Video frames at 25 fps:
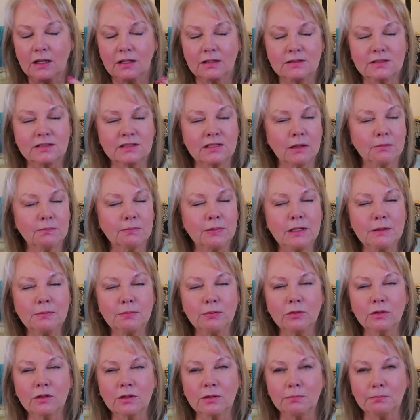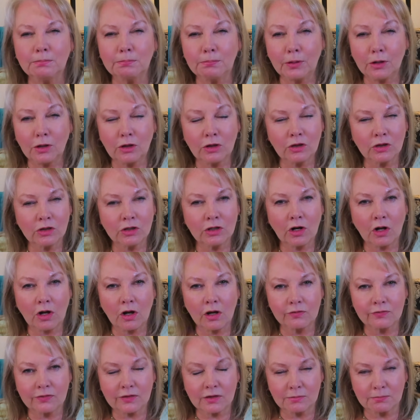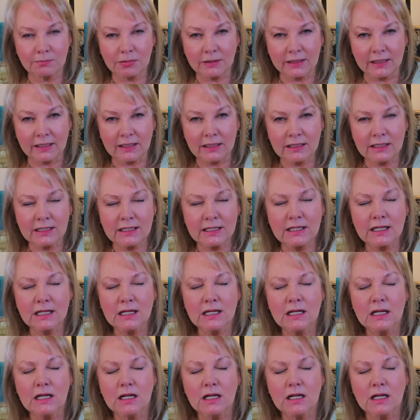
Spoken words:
Some people can pull it off completely.